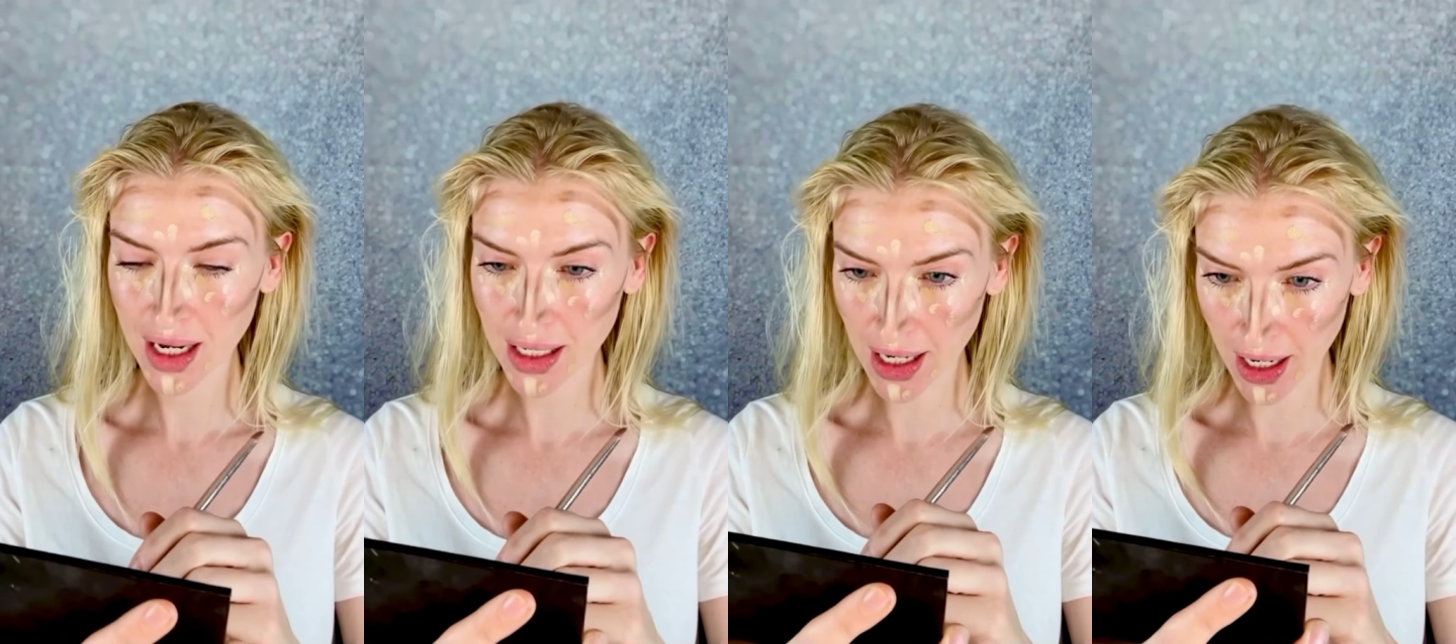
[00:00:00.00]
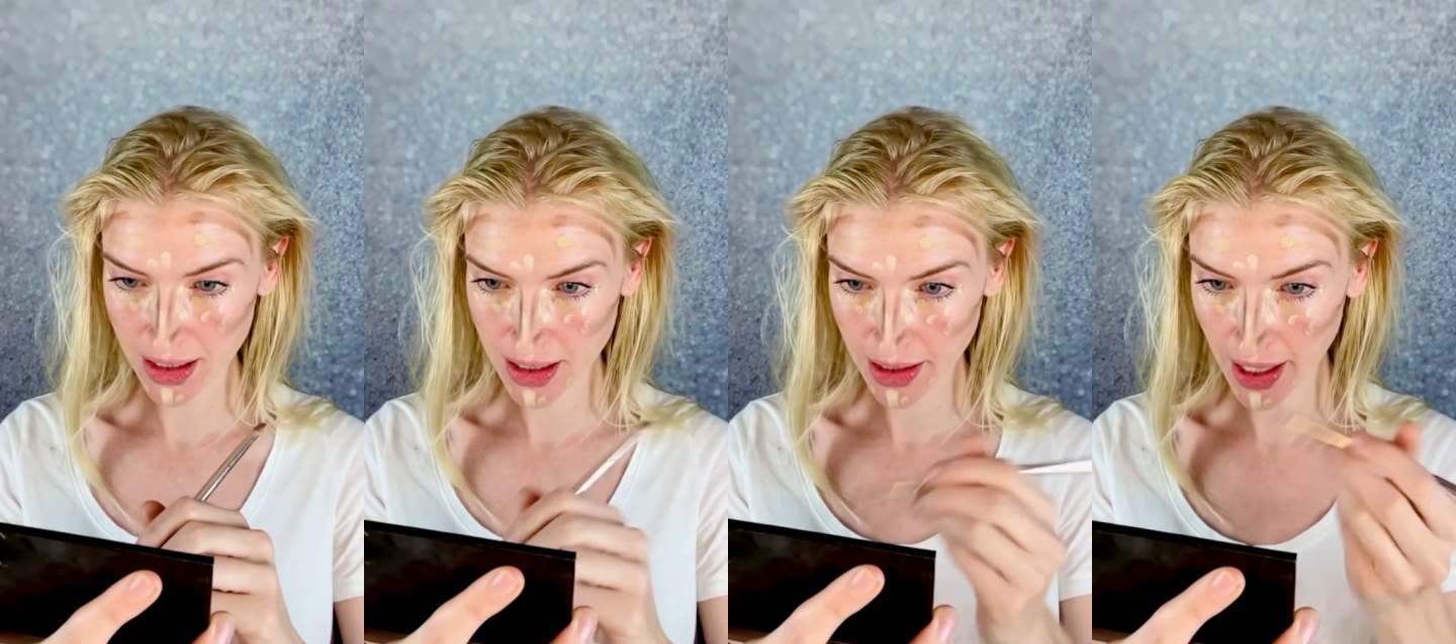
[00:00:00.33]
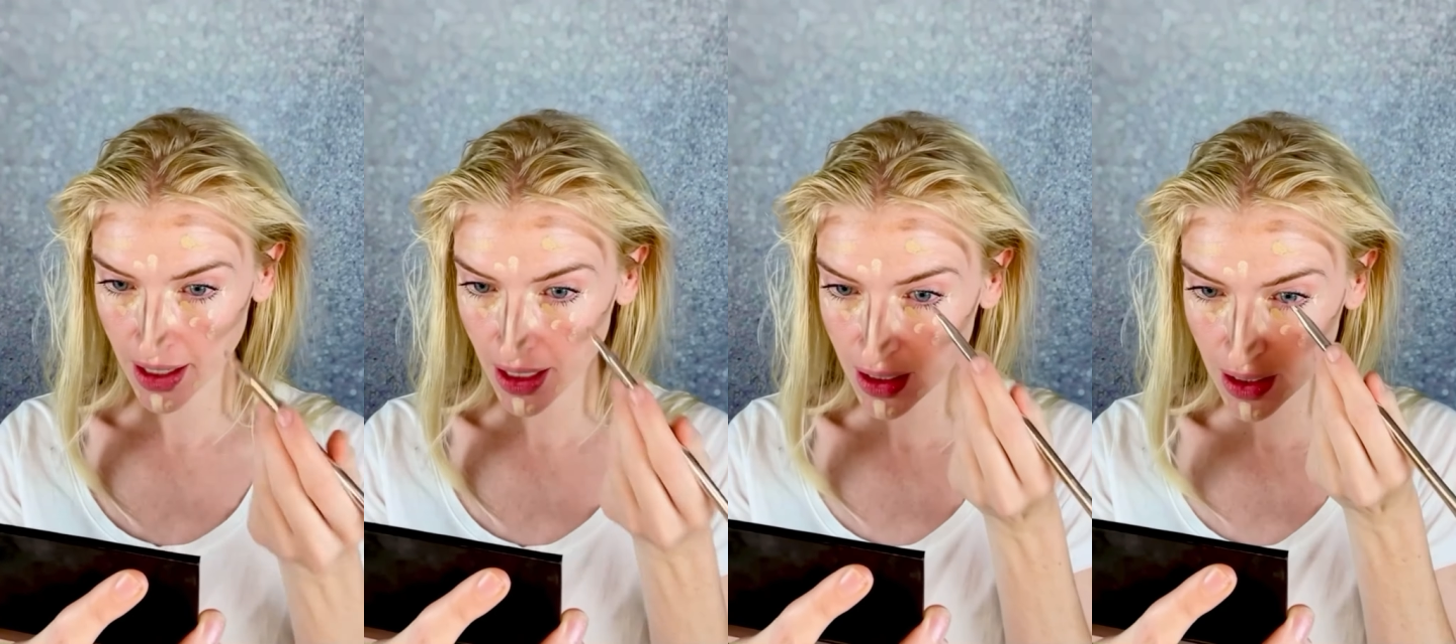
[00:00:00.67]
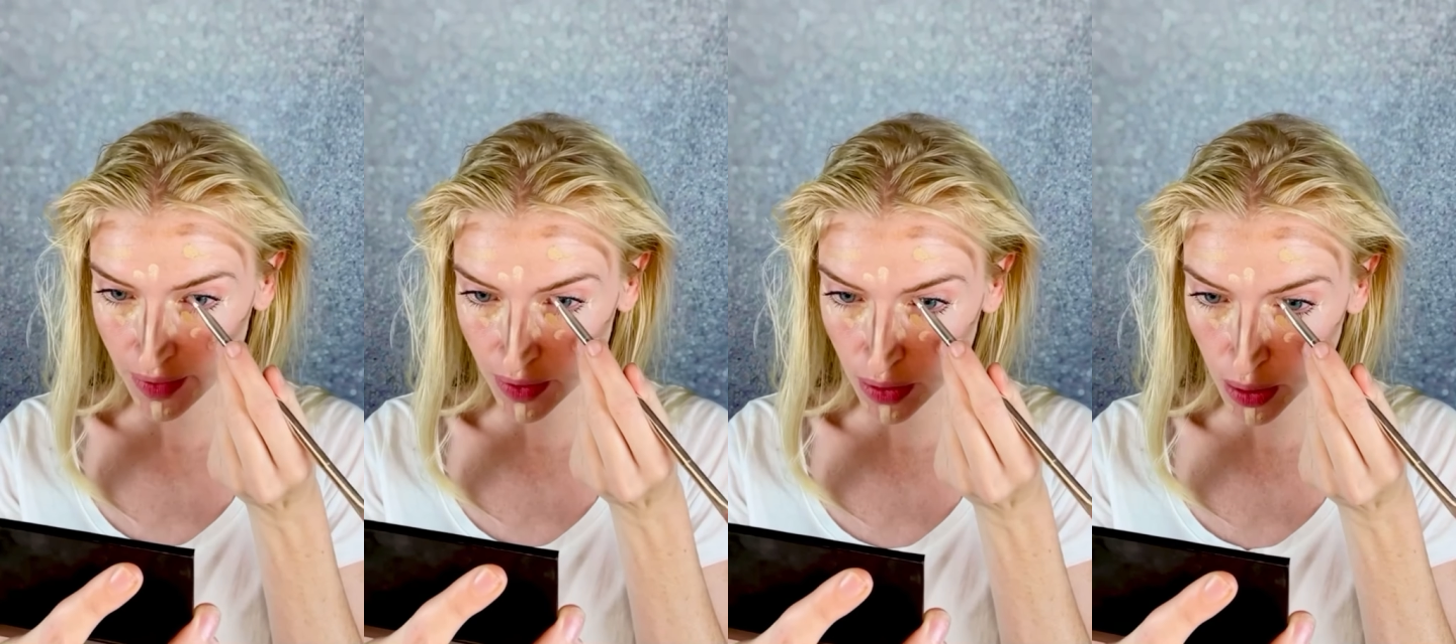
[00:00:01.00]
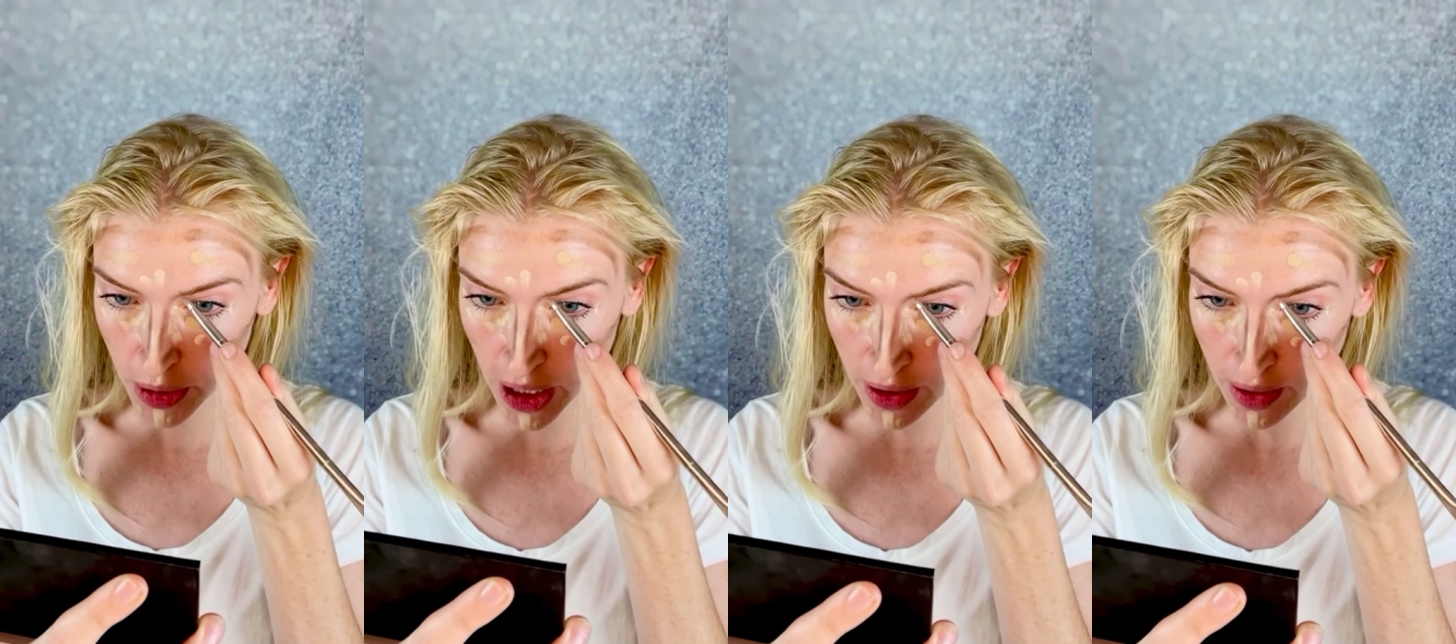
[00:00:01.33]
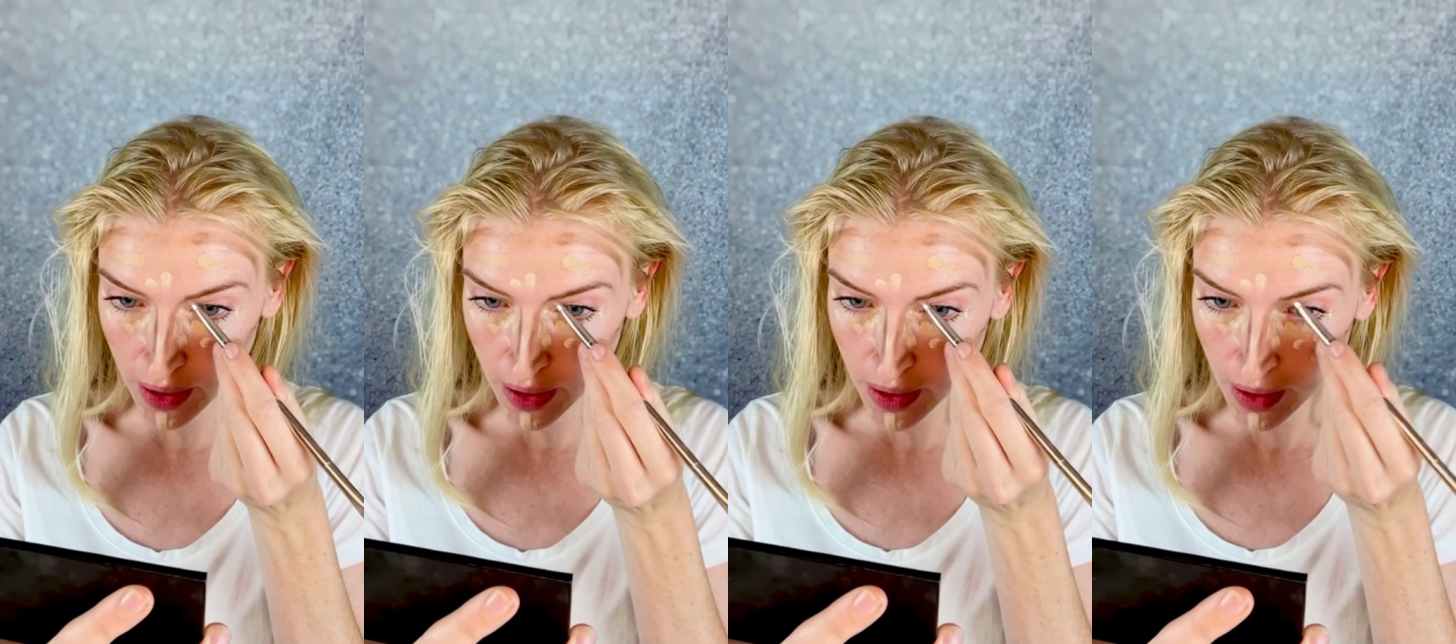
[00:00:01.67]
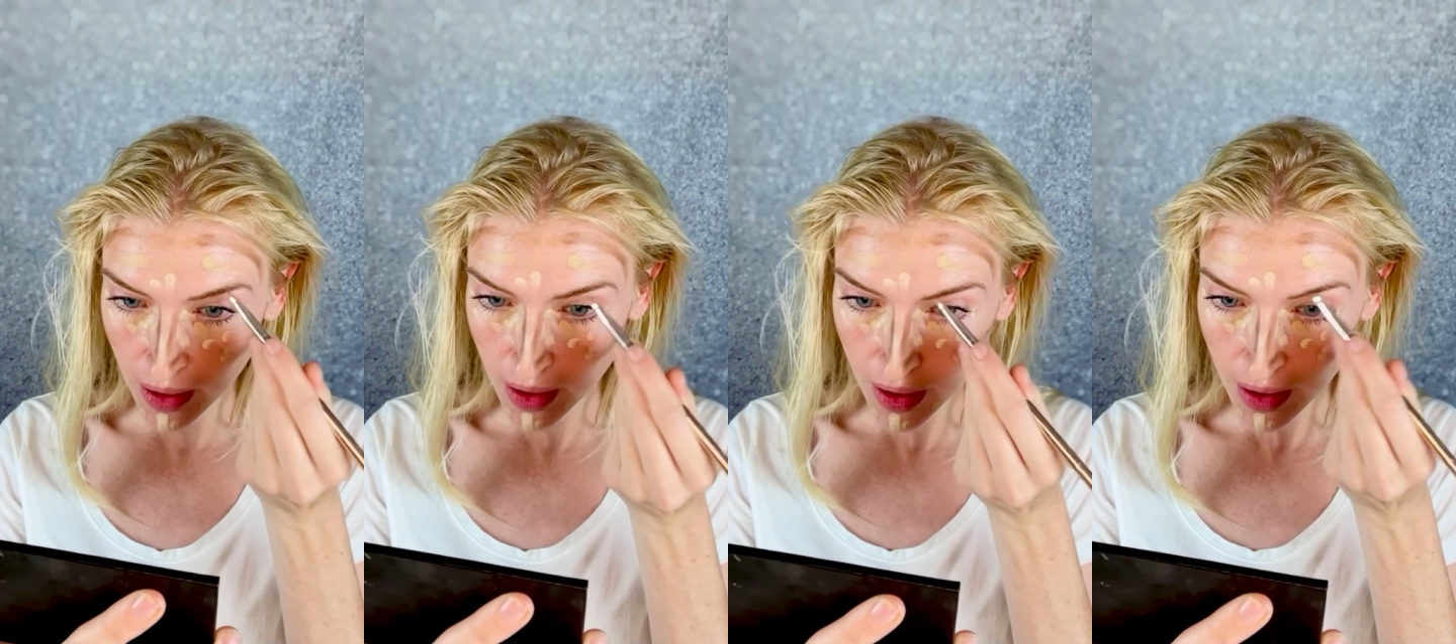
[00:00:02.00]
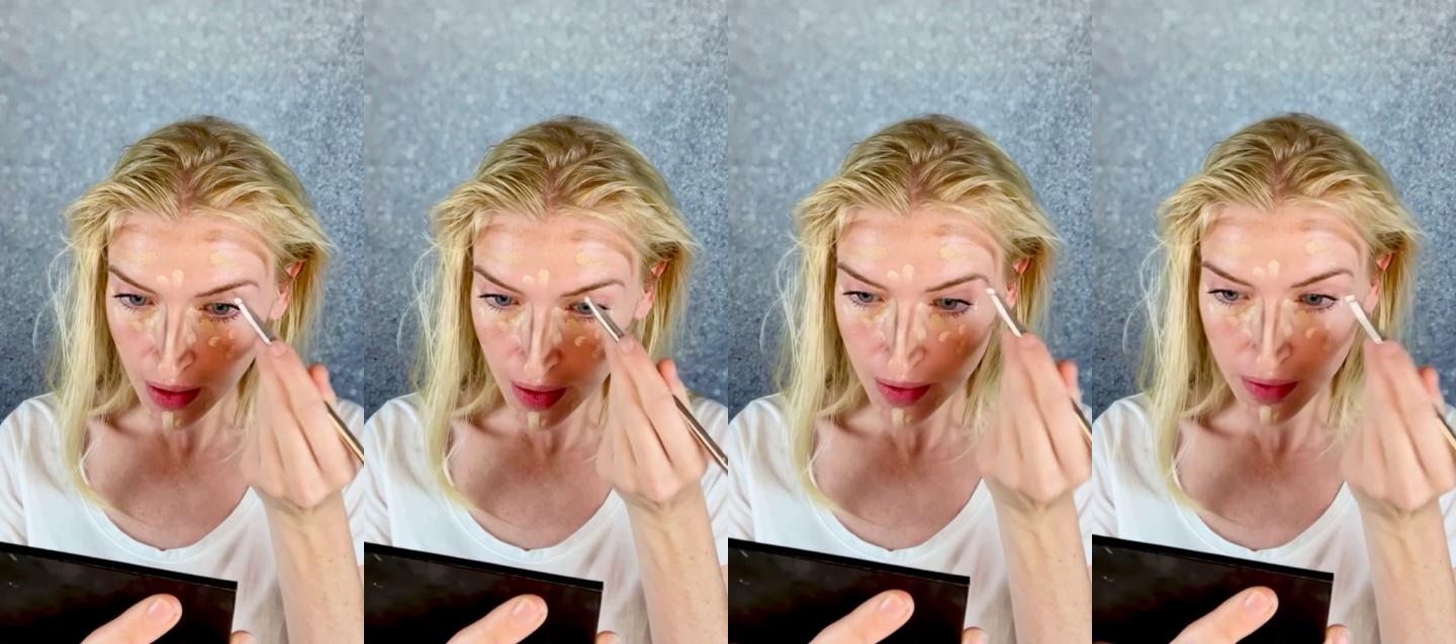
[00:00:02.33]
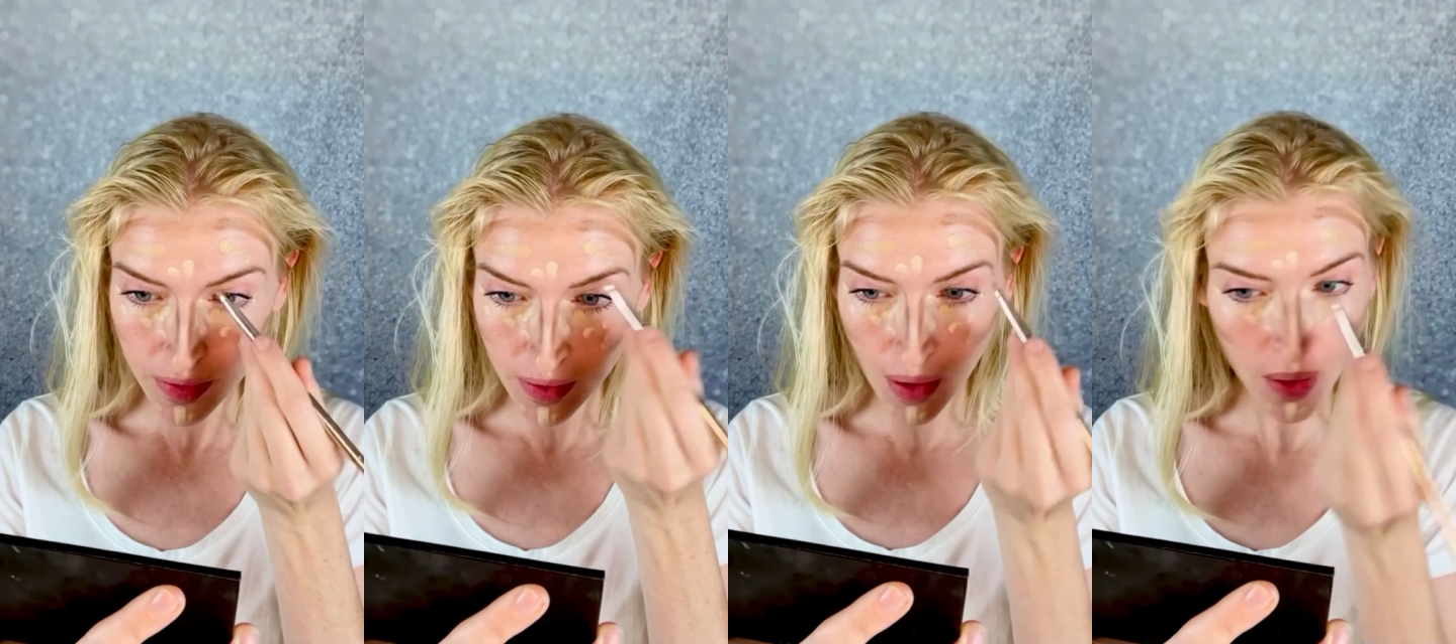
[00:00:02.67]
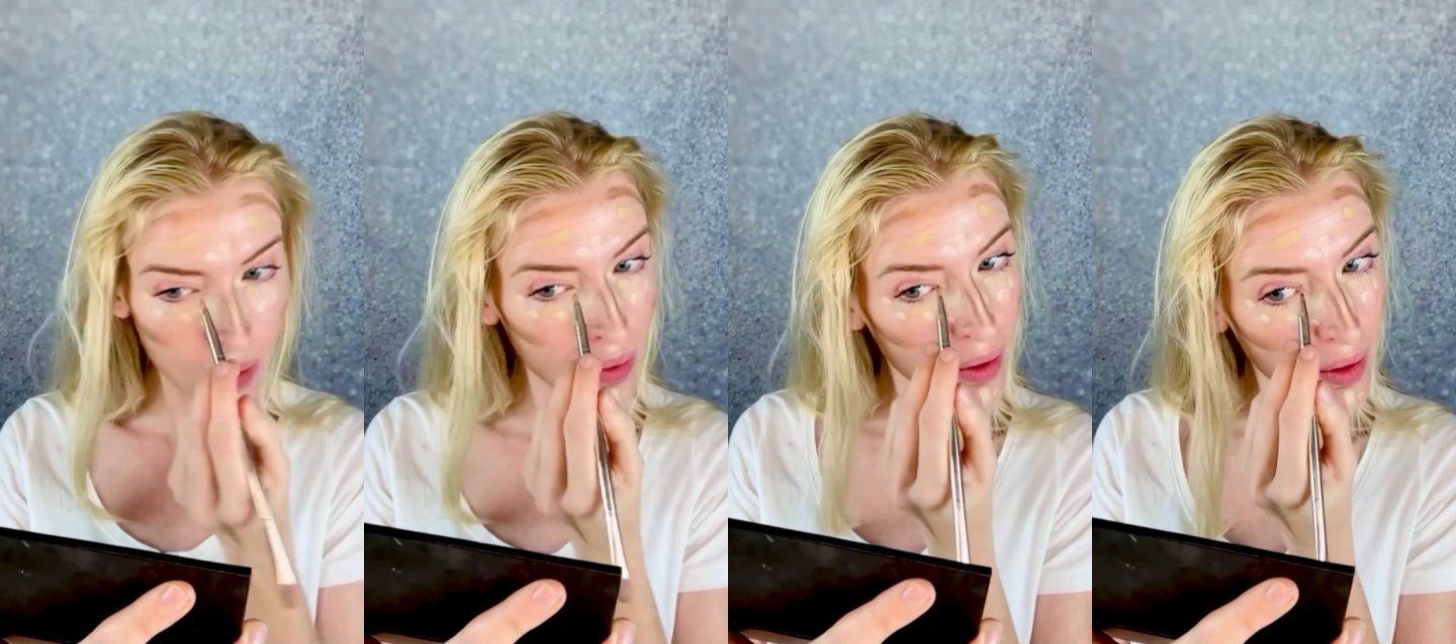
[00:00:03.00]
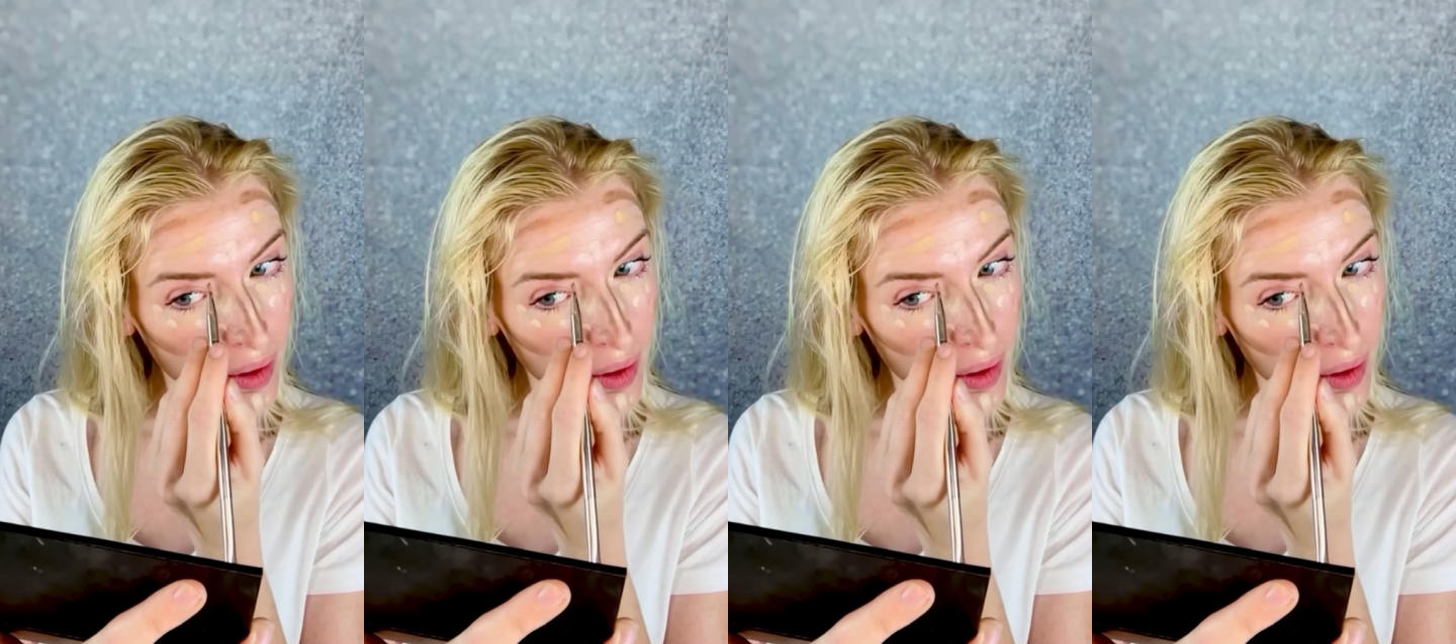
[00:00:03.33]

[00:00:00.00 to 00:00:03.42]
Yeah, I did that, and it never grew back. So